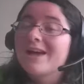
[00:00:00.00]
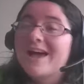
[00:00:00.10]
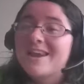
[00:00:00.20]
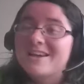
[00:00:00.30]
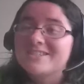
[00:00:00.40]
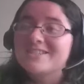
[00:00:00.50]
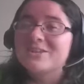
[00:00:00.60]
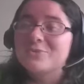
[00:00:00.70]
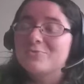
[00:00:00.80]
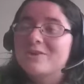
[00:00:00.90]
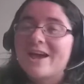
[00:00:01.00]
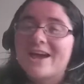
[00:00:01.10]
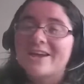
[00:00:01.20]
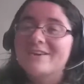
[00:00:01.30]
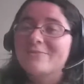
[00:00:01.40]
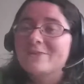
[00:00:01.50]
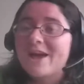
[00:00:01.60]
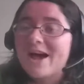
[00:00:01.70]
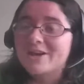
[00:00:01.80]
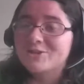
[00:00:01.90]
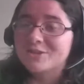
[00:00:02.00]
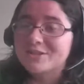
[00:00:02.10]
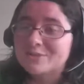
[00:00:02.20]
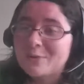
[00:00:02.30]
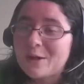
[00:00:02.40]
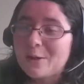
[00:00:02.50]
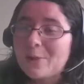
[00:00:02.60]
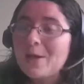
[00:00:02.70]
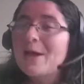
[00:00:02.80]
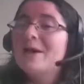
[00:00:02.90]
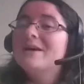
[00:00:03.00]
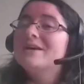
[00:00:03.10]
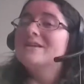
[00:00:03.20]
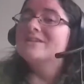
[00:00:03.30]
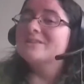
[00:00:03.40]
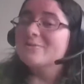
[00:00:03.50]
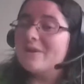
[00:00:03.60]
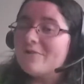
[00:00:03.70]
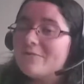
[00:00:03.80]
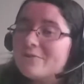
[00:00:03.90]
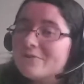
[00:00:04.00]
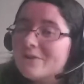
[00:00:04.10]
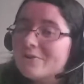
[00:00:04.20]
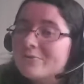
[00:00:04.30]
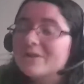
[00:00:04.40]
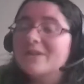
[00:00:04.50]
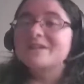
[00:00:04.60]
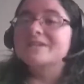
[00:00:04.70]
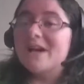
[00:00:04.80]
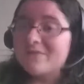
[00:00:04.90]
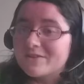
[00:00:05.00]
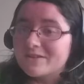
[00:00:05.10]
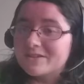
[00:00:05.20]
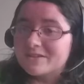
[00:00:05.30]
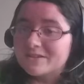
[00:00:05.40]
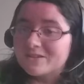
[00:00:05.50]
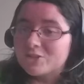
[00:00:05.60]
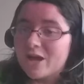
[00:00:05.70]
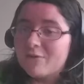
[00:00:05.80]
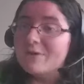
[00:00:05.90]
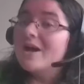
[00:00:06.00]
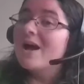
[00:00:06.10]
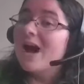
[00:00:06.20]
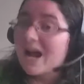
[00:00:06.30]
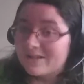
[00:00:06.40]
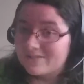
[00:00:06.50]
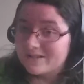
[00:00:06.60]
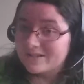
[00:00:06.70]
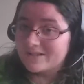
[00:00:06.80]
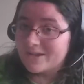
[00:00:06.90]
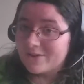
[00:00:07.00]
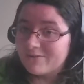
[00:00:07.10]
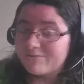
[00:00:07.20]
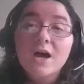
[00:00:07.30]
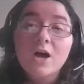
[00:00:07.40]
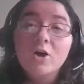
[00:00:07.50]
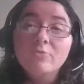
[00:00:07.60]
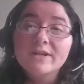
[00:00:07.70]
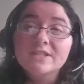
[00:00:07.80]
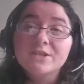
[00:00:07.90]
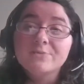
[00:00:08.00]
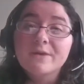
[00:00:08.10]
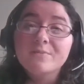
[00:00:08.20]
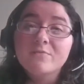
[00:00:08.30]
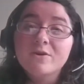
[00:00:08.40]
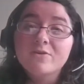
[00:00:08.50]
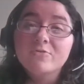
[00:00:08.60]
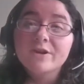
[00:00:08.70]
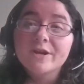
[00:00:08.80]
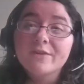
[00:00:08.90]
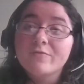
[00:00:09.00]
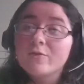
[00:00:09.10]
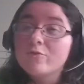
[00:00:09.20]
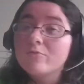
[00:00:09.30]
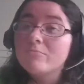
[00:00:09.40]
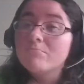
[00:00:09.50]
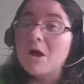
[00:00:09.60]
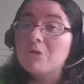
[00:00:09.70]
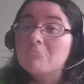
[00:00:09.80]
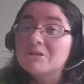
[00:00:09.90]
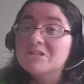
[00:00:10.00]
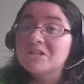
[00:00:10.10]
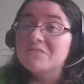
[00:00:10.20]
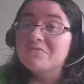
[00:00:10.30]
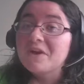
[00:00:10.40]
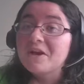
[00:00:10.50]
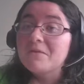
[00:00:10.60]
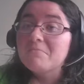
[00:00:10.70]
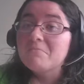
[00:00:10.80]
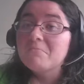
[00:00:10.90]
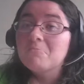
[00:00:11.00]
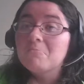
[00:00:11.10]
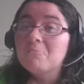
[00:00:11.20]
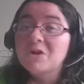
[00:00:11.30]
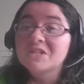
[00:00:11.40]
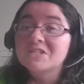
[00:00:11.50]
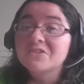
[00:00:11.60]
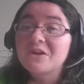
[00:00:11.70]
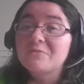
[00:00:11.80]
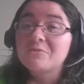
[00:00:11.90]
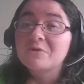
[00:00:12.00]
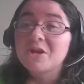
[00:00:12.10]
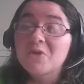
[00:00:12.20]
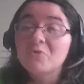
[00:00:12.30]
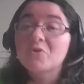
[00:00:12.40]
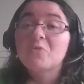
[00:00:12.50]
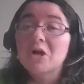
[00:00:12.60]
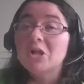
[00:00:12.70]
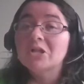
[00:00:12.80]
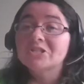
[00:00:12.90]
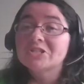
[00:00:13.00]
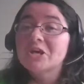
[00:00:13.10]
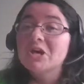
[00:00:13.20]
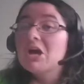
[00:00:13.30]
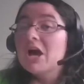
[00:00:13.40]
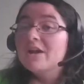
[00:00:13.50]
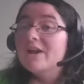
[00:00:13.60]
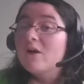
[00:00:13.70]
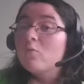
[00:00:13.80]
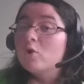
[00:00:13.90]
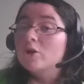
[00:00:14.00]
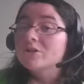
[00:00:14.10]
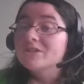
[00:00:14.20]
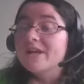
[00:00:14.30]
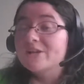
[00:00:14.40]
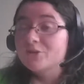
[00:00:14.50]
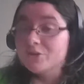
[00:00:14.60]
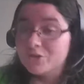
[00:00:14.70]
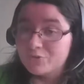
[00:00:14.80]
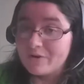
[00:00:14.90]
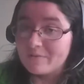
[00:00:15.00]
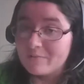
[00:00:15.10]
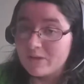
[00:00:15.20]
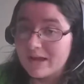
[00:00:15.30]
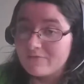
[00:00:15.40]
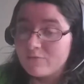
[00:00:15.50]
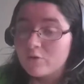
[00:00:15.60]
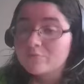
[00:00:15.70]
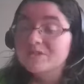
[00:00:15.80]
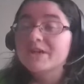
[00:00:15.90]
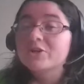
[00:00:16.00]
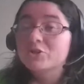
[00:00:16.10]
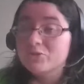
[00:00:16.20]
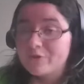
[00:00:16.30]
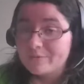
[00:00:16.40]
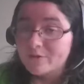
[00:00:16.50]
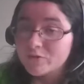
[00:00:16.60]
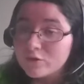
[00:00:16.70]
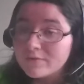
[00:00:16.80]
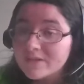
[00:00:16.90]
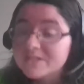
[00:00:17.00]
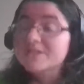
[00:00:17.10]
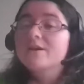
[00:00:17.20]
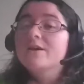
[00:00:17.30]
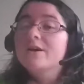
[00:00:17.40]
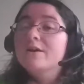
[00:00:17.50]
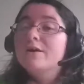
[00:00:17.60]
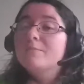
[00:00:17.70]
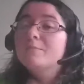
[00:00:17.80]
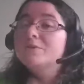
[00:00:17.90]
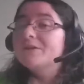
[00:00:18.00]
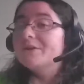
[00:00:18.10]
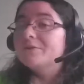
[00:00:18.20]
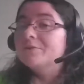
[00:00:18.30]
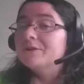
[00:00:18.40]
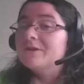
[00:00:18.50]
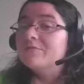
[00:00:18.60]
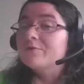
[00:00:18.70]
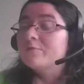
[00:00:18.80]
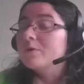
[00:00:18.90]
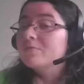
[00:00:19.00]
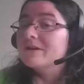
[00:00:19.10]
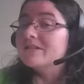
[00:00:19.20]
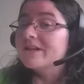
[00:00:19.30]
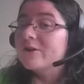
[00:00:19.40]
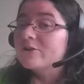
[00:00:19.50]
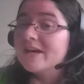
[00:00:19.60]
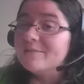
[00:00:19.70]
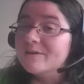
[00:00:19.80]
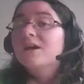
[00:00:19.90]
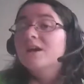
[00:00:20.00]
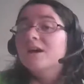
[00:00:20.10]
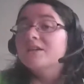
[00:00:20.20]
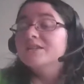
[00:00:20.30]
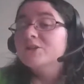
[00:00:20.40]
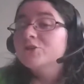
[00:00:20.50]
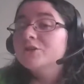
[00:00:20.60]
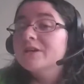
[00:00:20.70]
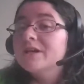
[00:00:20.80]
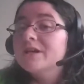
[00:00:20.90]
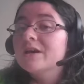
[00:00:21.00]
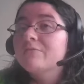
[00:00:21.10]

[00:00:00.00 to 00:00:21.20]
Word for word: NXT UK reaction as well. So without further ado, let us dive into this, shall we? I think so. Alright, so you might be wondering if you're not a wrestling fan, what is the WWE Network? Well, it's a network slash streaming platform slash streaming service, particularly for World Wrestling Entertainment. Essentially, it